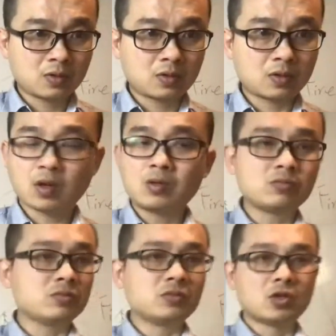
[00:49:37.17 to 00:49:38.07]
No
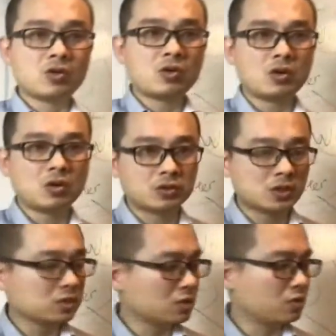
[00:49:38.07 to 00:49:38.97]

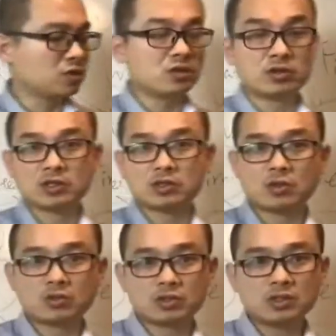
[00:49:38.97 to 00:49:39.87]
order, no needling
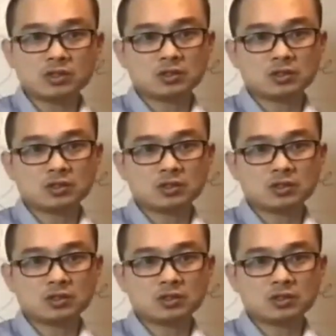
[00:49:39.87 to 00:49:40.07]
order.